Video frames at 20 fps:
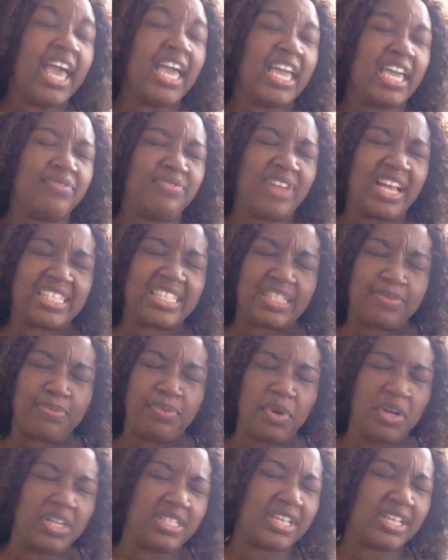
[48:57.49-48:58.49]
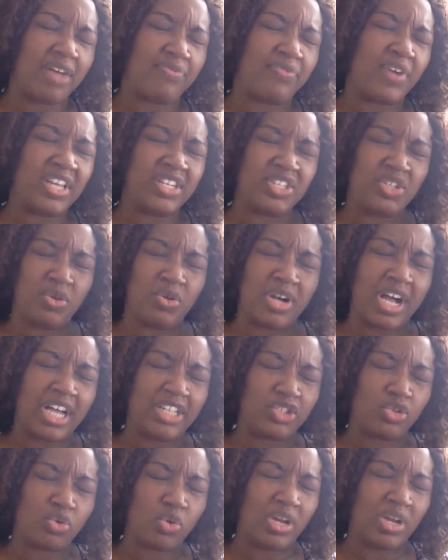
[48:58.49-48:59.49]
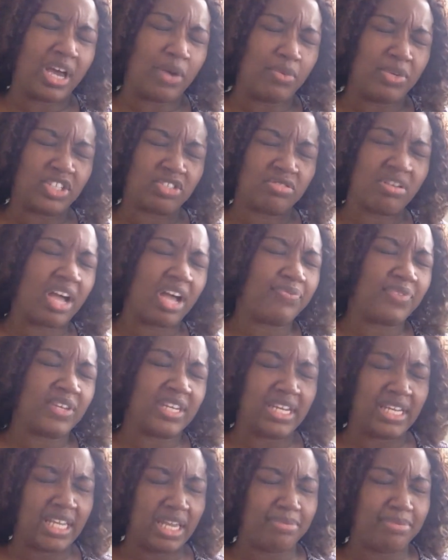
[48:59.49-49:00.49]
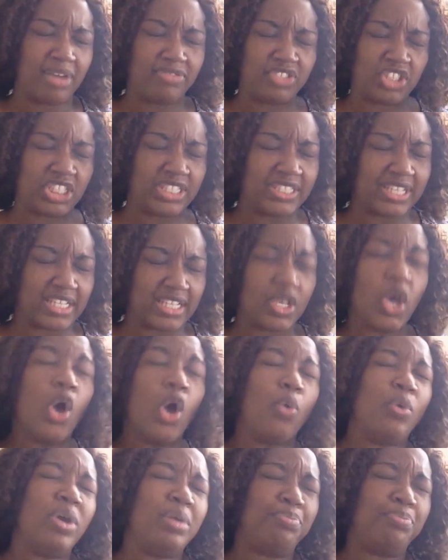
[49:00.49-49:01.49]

If that spirit of undue control and witchcraft in the name of Jesus, we